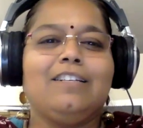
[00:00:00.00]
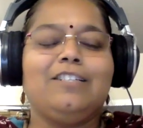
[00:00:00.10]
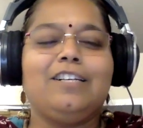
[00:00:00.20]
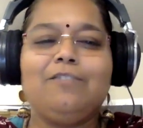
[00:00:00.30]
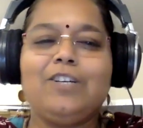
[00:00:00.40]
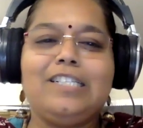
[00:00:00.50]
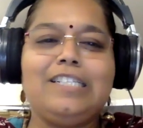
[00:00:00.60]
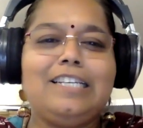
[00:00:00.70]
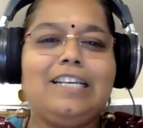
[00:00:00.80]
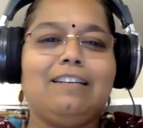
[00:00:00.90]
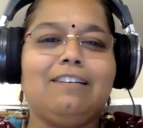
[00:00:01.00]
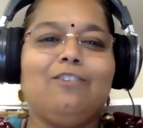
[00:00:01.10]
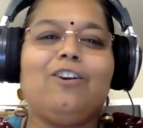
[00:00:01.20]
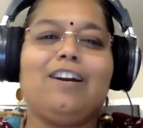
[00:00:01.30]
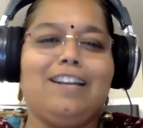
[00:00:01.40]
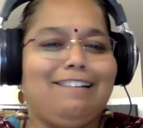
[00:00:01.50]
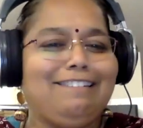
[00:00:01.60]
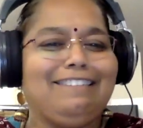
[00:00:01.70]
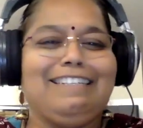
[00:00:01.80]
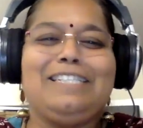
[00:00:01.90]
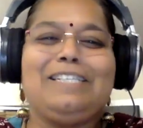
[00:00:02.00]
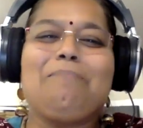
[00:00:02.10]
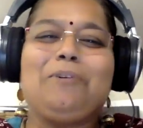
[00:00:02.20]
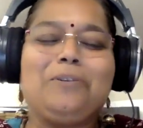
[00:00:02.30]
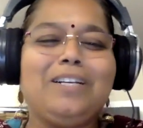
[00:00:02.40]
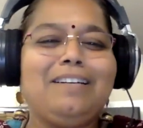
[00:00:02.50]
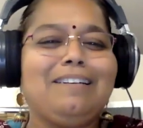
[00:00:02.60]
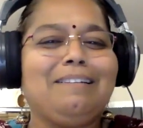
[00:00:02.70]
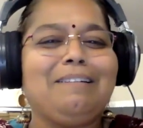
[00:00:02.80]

Srinivasan ji, or Anna, is supported